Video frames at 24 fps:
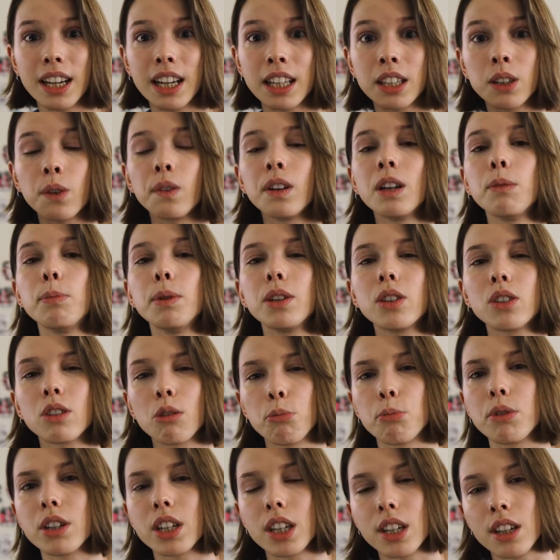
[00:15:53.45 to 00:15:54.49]
it's going to be so
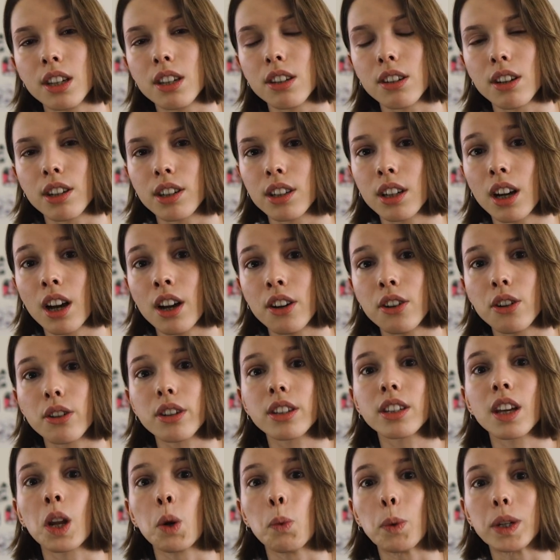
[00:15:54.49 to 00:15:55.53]
much easier to
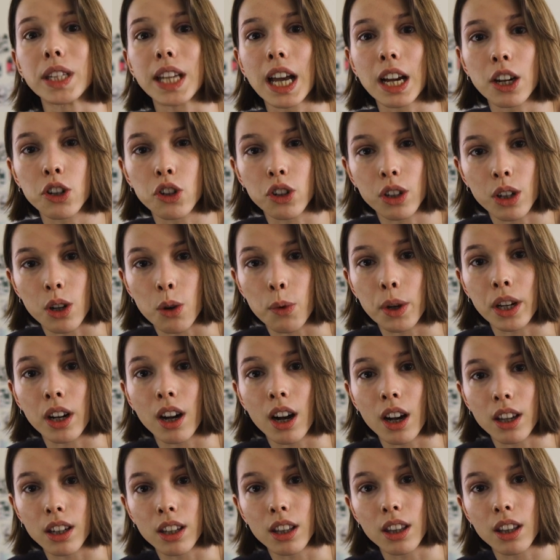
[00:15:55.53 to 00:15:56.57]
understand what's actually going
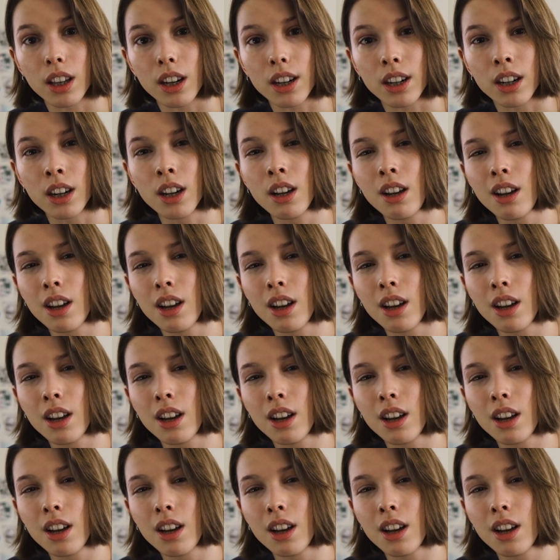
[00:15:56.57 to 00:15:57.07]
on in there.